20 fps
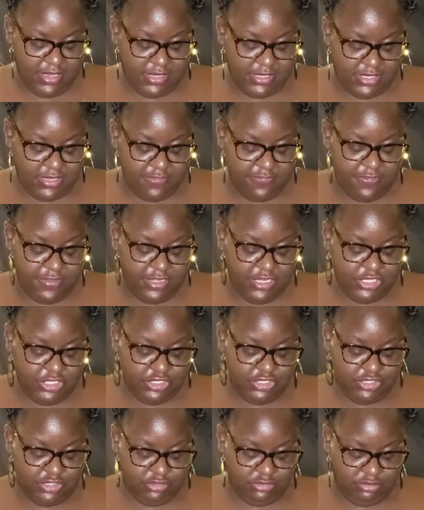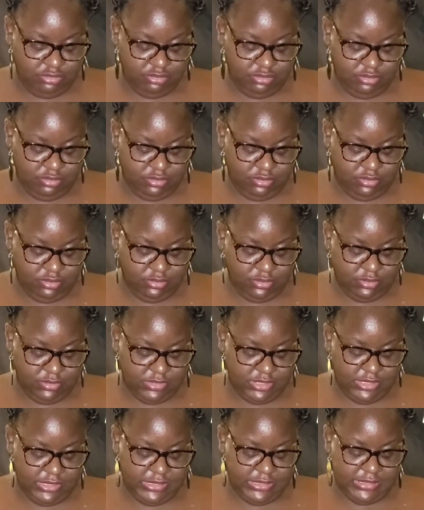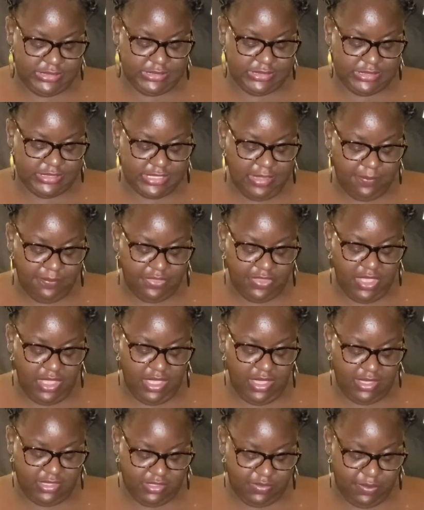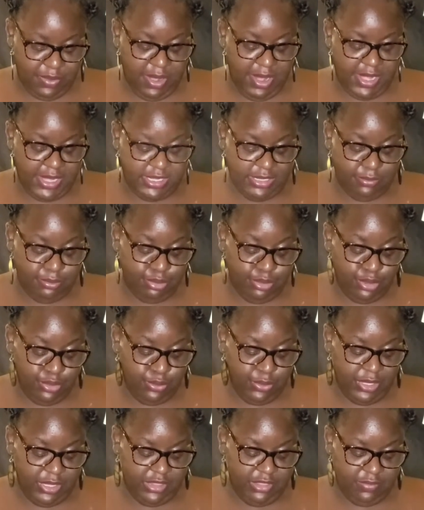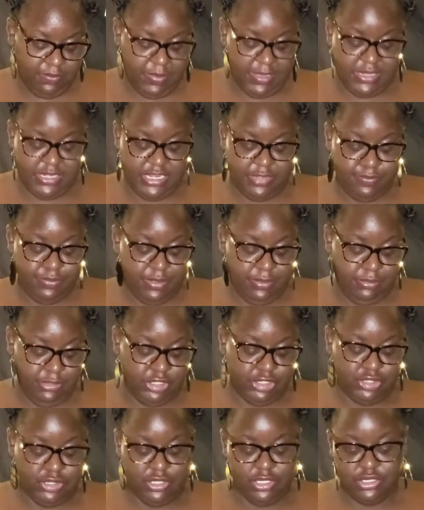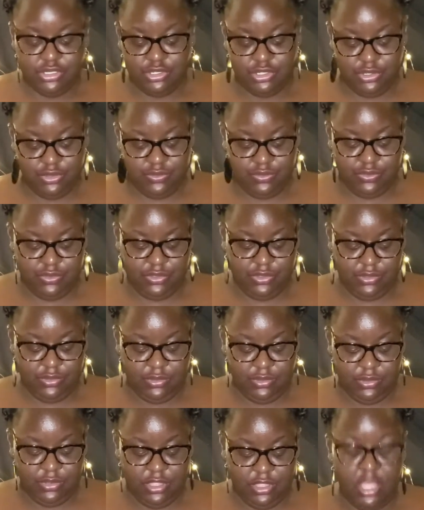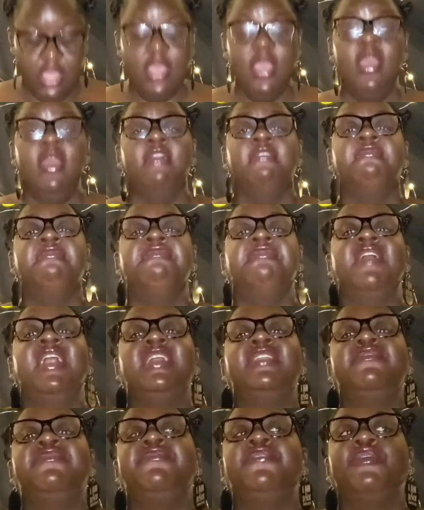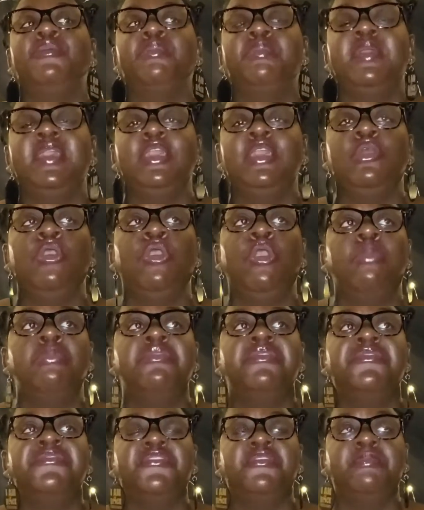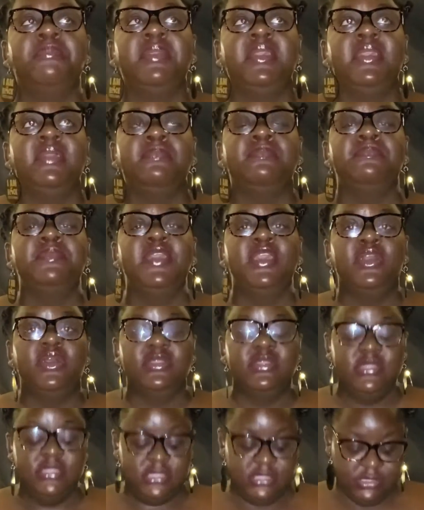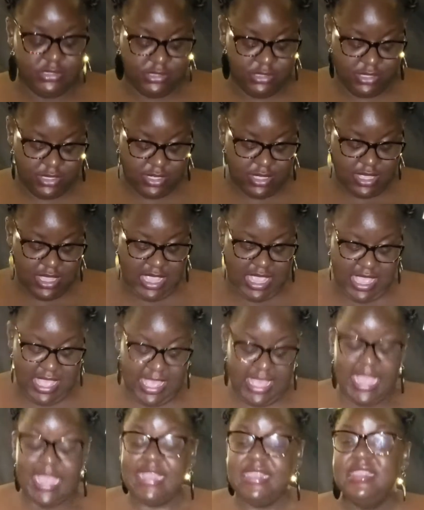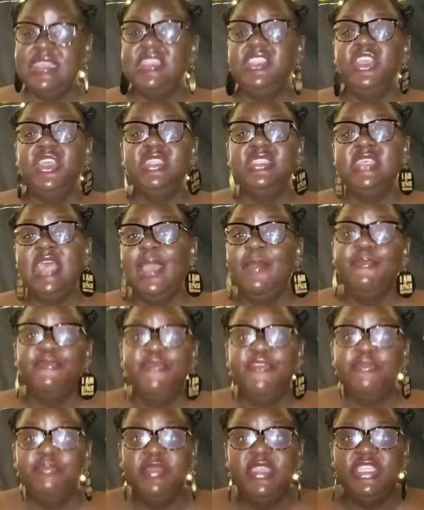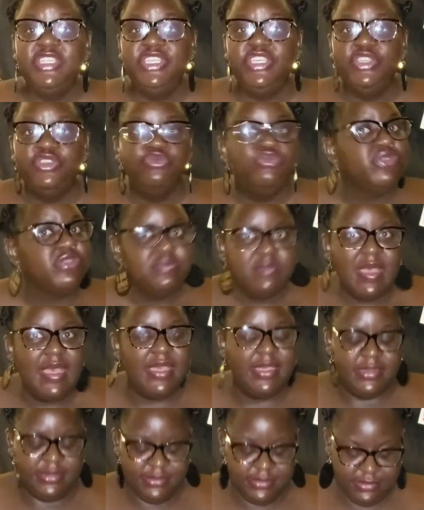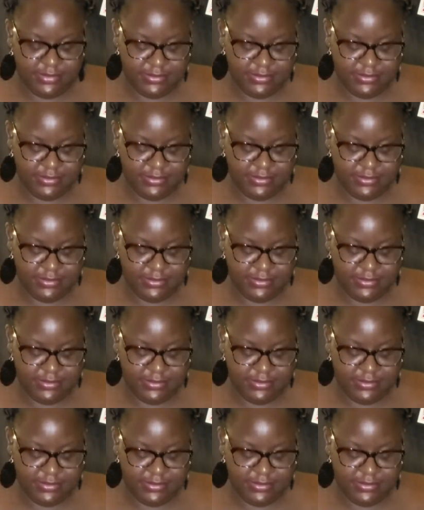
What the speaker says: Definition. Something I was apparently born with but need permission to use. Fatphobic, homophobic bigots. Is it your time for me to use mine?